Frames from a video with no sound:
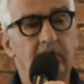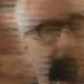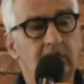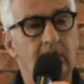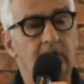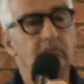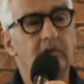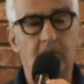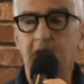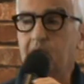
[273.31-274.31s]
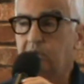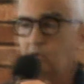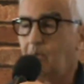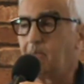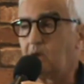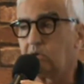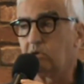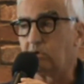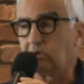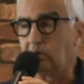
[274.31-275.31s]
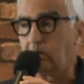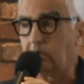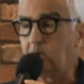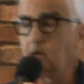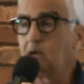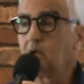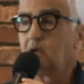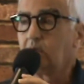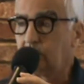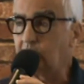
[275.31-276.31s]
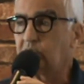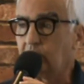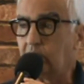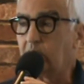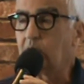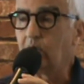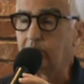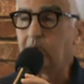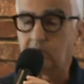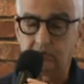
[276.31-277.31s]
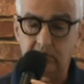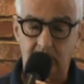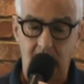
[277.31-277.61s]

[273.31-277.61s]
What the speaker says: decided we were going to come back here again this year and meet you